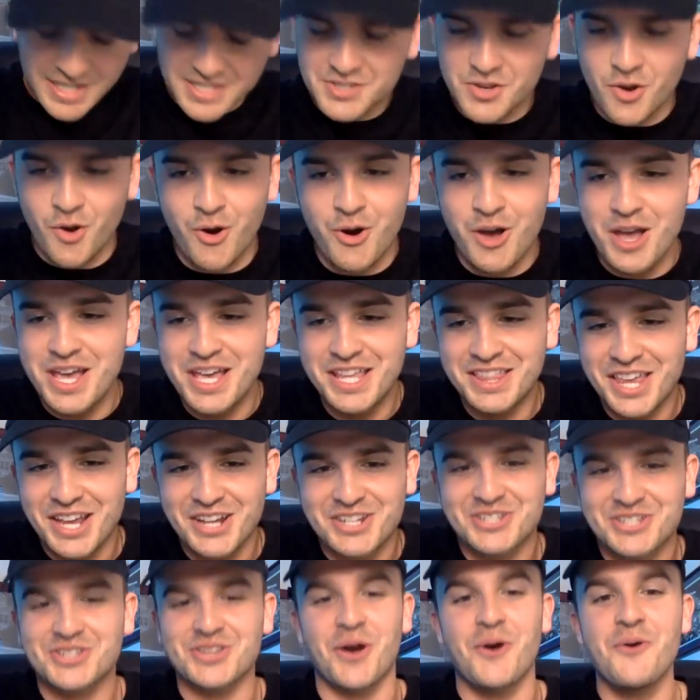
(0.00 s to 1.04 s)
it's always,
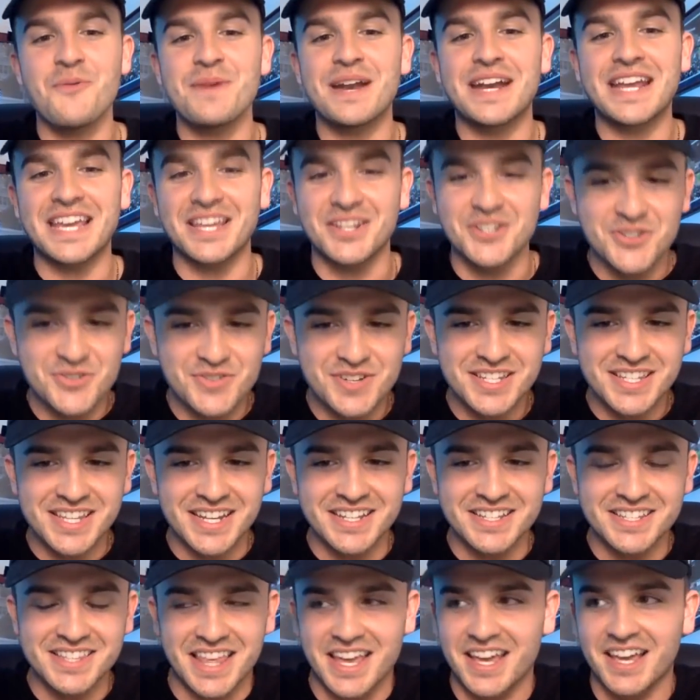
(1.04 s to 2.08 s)
there's so many injuries that
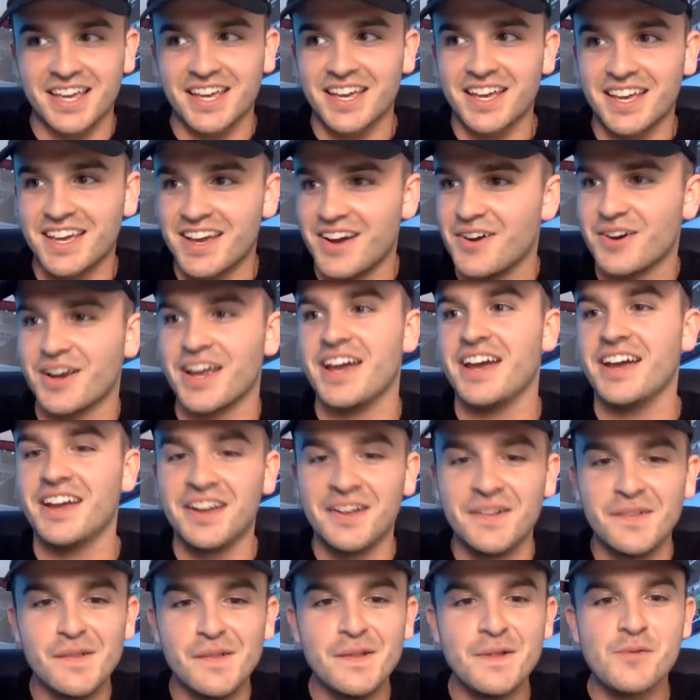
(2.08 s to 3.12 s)
it's like, okay,
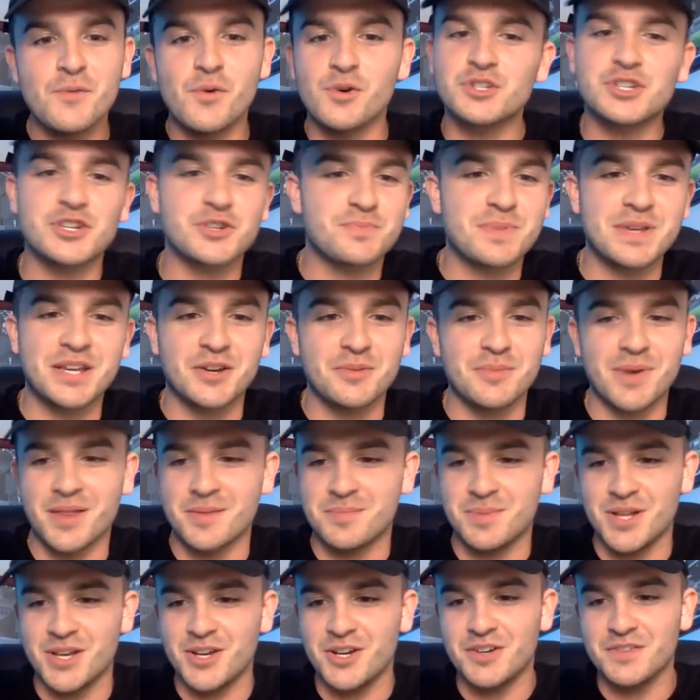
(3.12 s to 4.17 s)
we'll just be good by
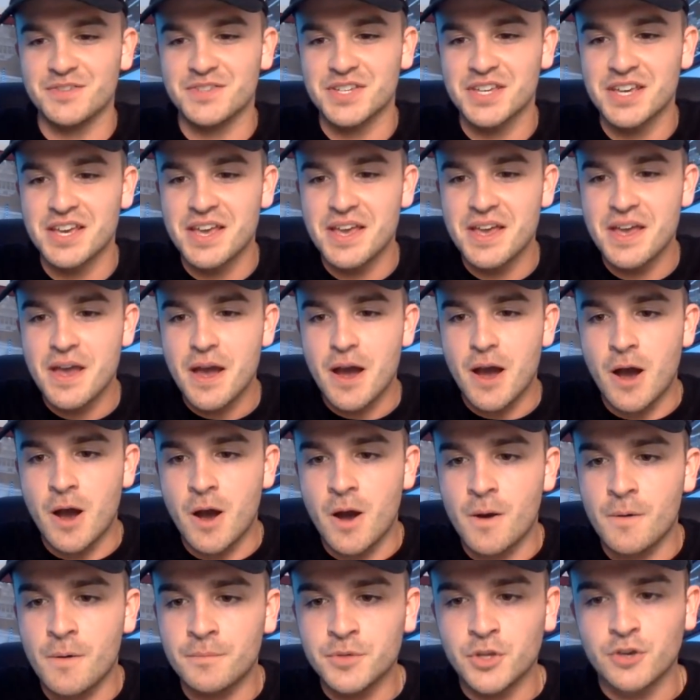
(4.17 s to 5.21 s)
the playoffs.
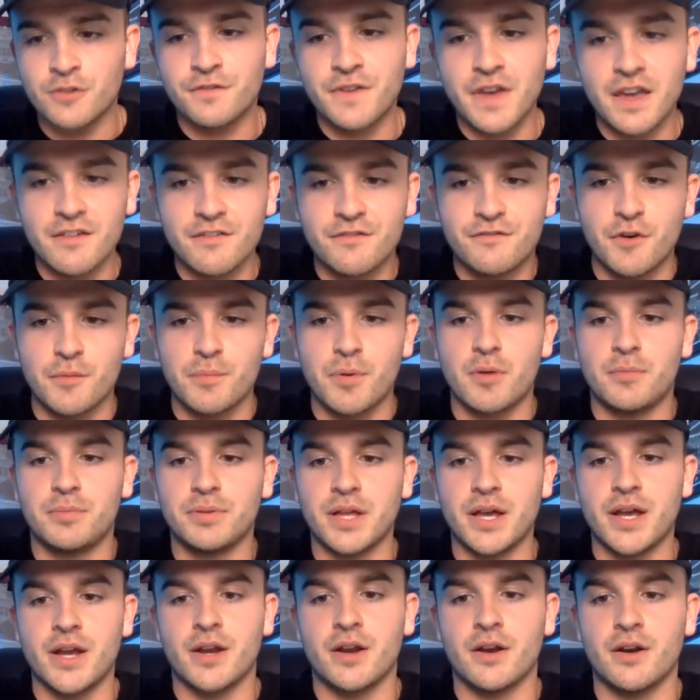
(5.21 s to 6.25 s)
Your favorite football
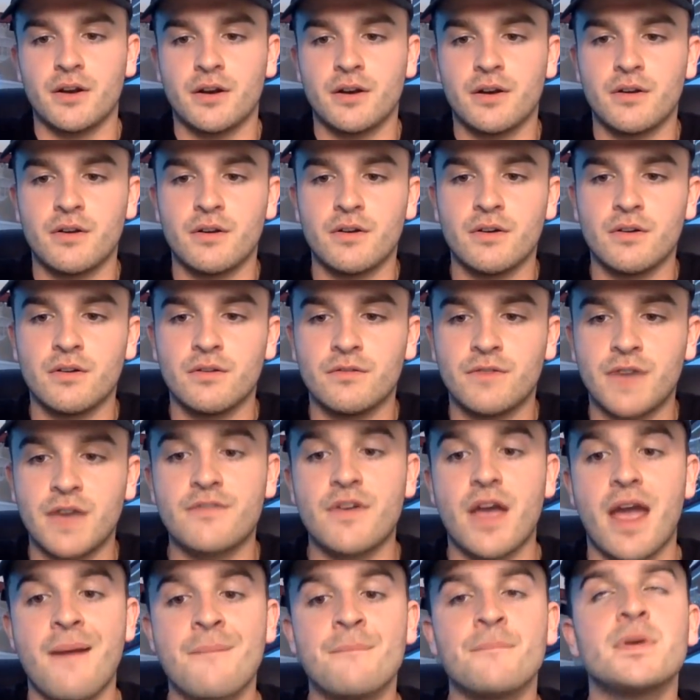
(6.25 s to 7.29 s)
player,
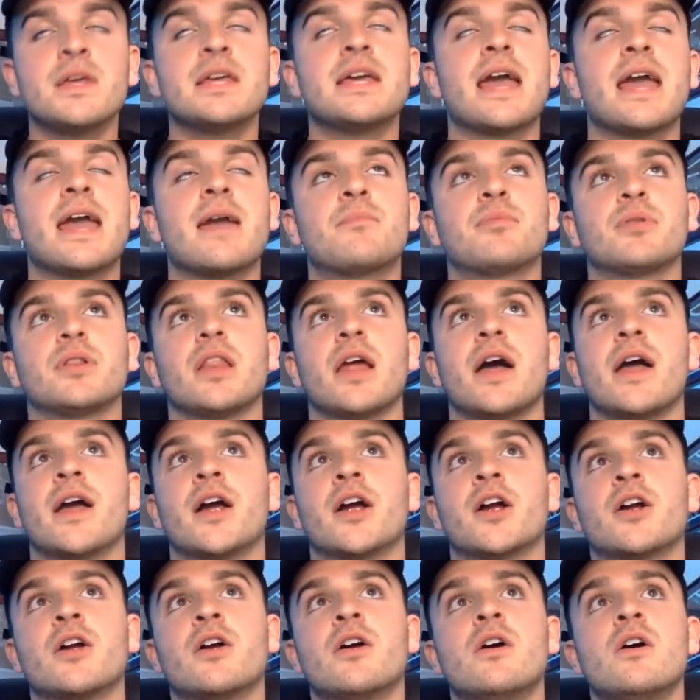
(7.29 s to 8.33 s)
favorite NBA
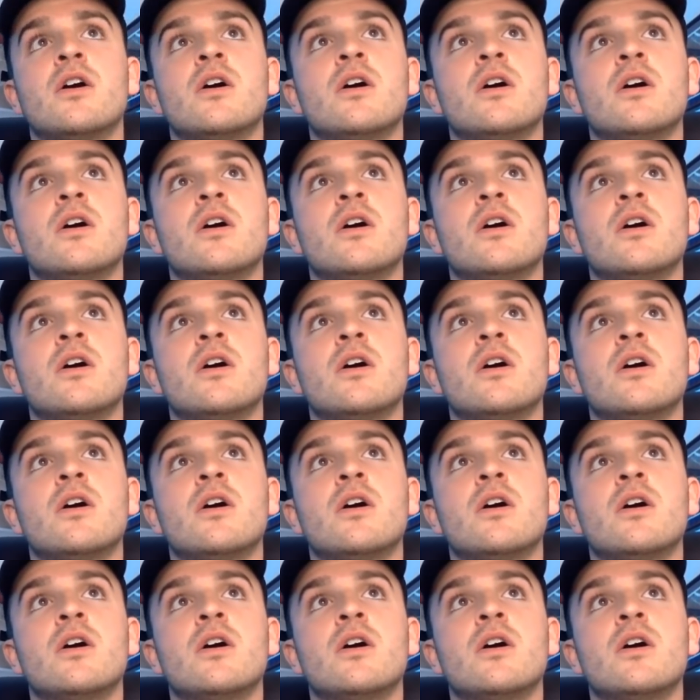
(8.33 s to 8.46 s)
player.